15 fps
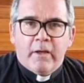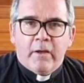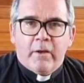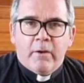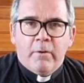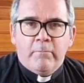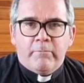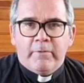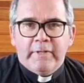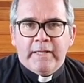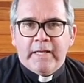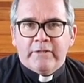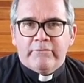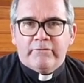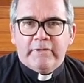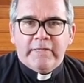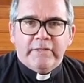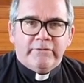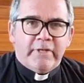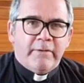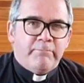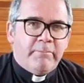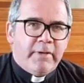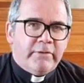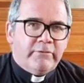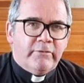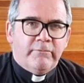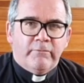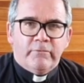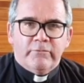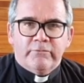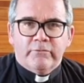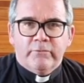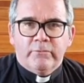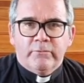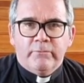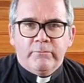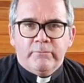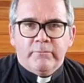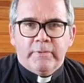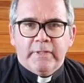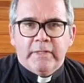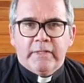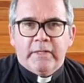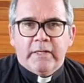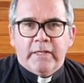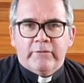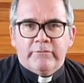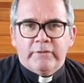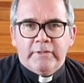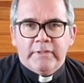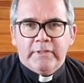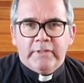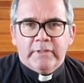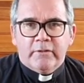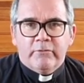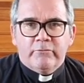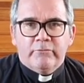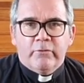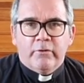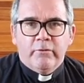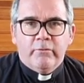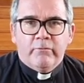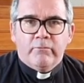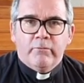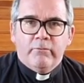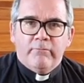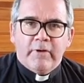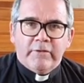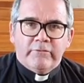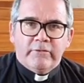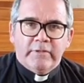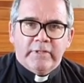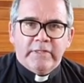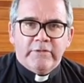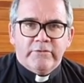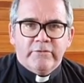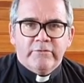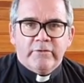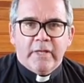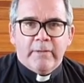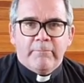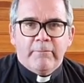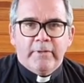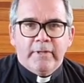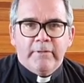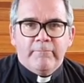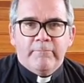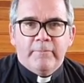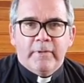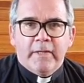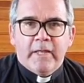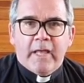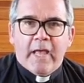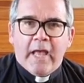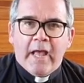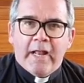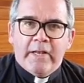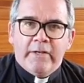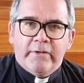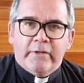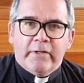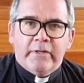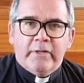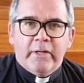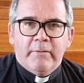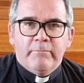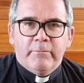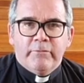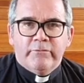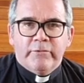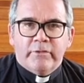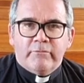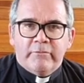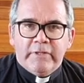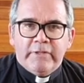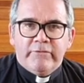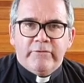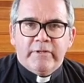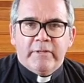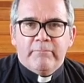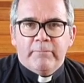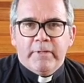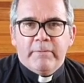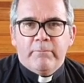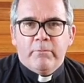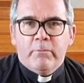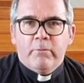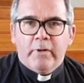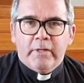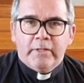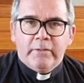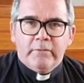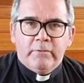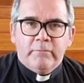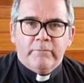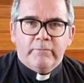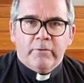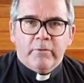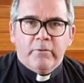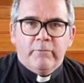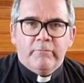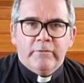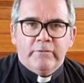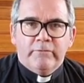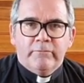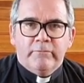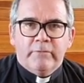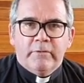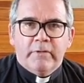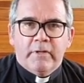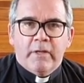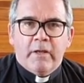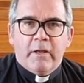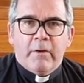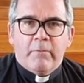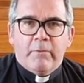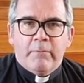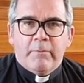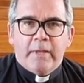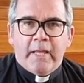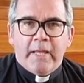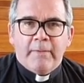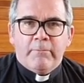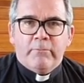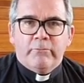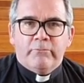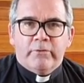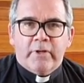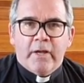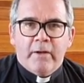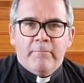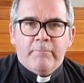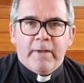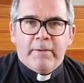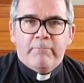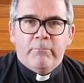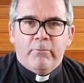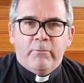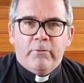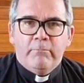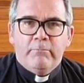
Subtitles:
Hopefully, as things get better for us all, as the year goes on through vaccinations happening and numbers decreasing and people who are ill with COVID, we'll be able to come back more and